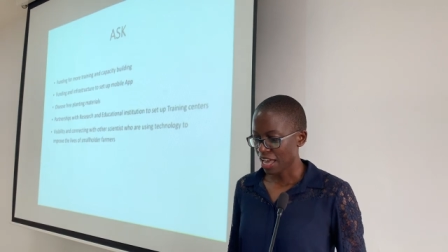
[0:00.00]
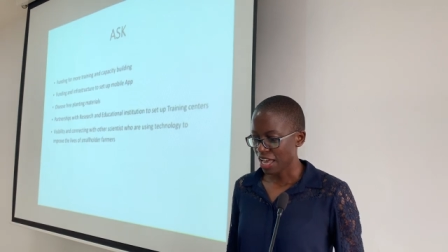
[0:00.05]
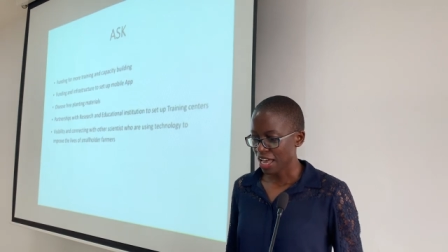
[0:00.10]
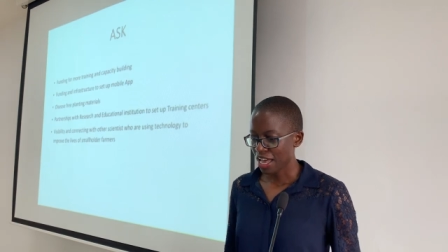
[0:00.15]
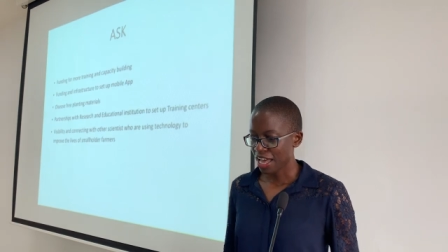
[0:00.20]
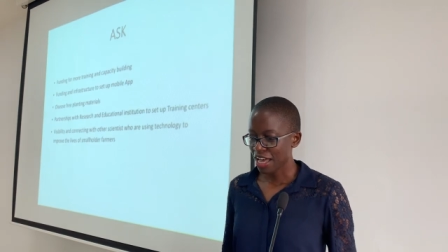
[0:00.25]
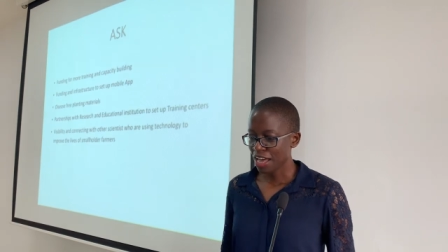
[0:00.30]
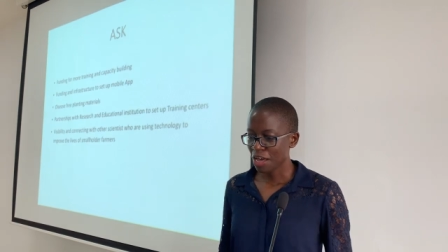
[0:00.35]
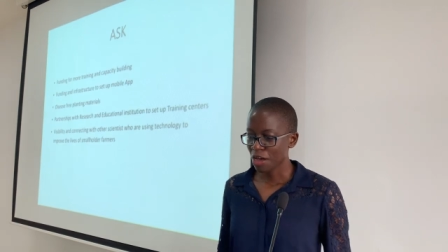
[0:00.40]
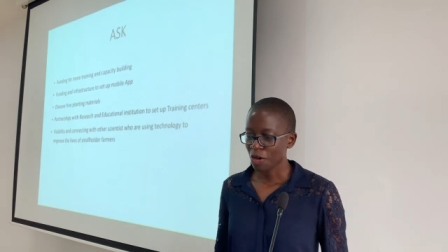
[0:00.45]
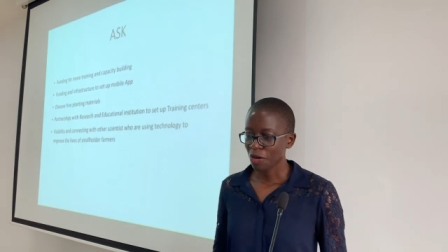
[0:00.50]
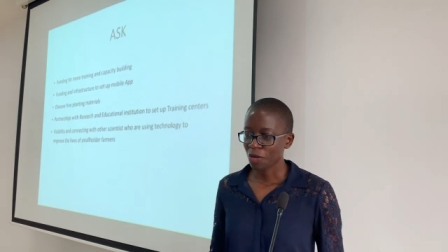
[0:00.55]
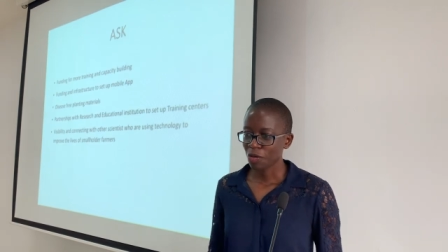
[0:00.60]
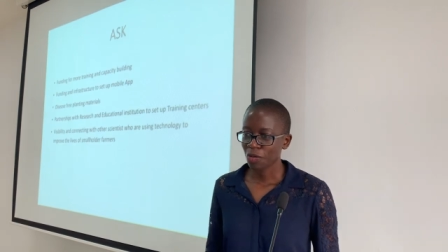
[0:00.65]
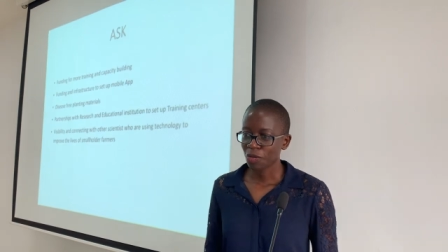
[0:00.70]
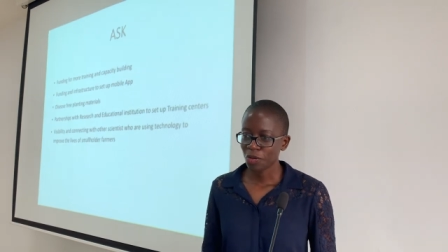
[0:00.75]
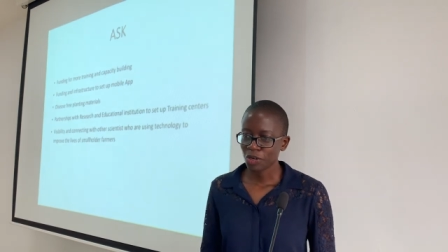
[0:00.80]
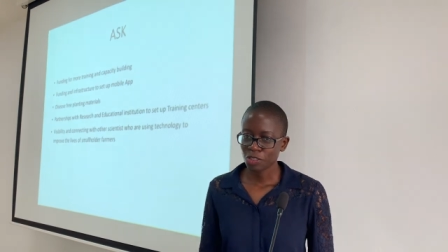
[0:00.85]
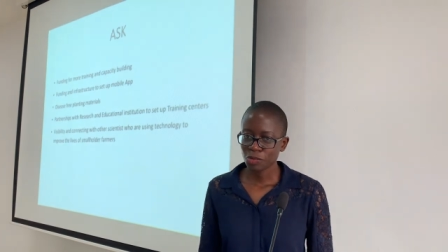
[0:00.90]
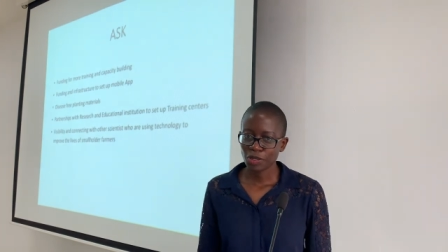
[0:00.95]
Uh,
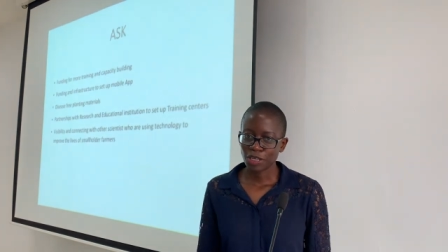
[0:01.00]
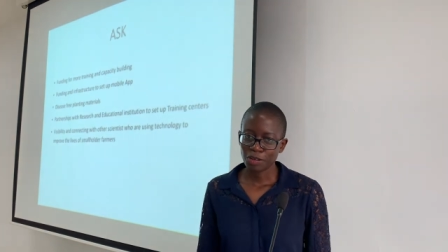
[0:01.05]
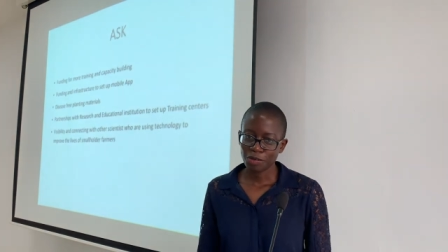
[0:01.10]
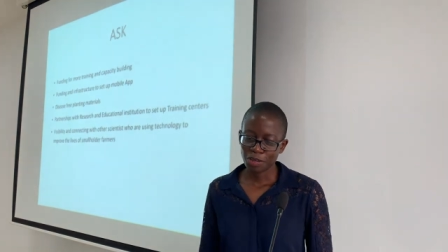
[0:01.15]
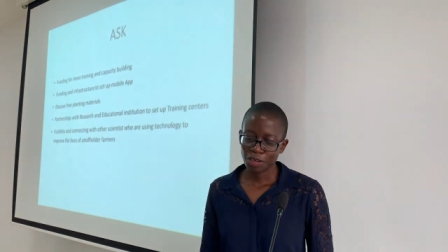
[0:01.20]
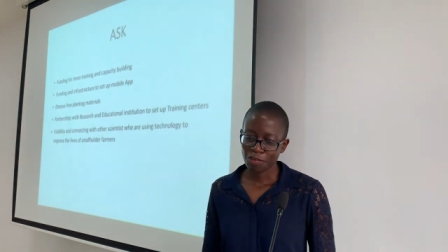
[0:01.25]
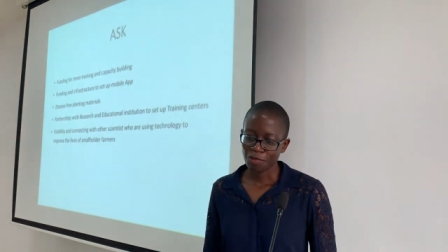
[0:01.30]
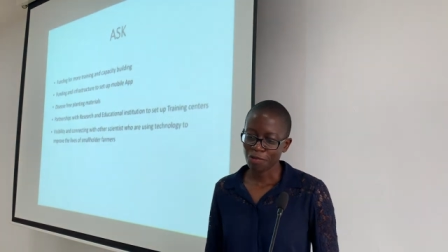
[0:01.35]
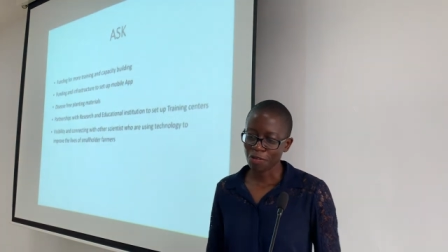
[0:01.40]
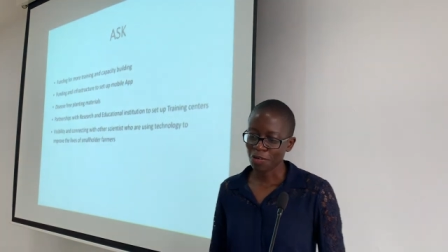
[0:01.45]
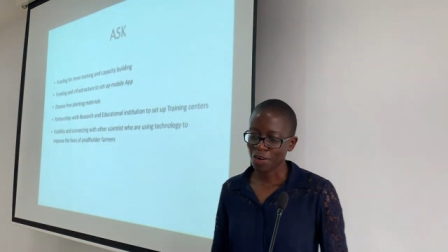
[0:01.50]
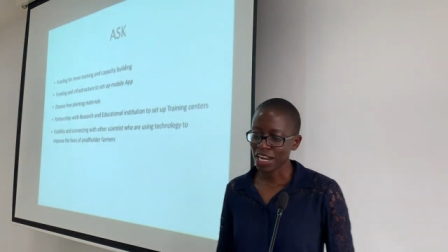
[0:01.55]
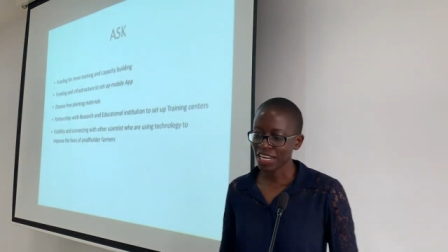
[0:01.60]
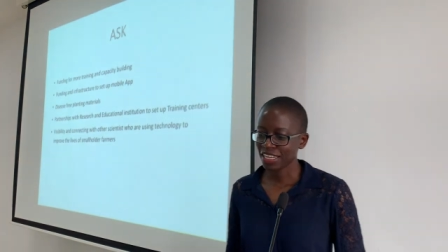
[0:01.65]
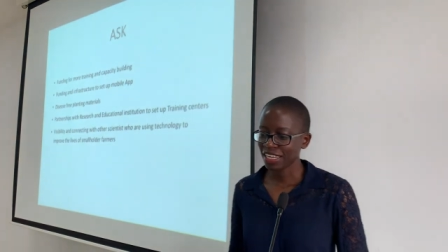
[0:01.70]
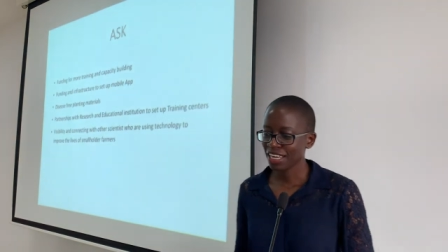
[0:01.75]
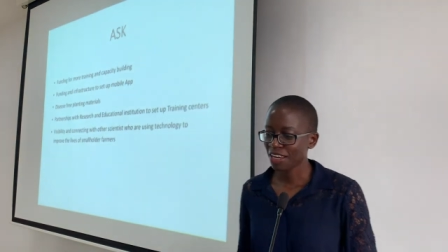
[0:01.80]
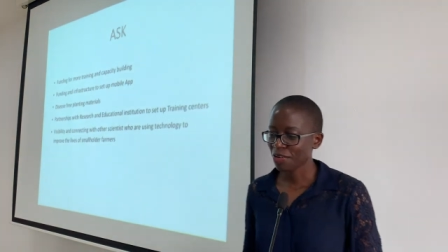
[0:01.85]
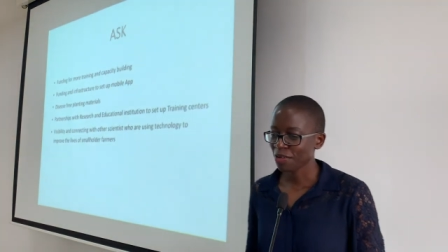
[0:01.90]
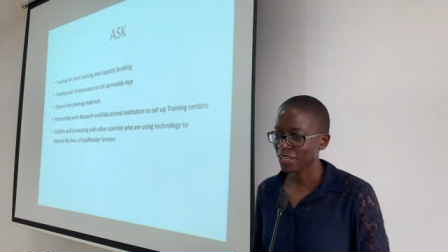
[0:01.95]
what we are looking for
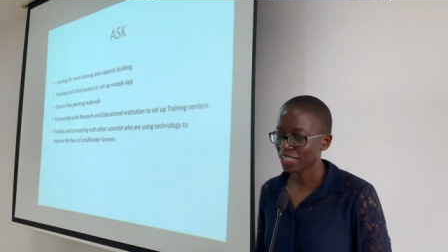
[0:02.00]
right now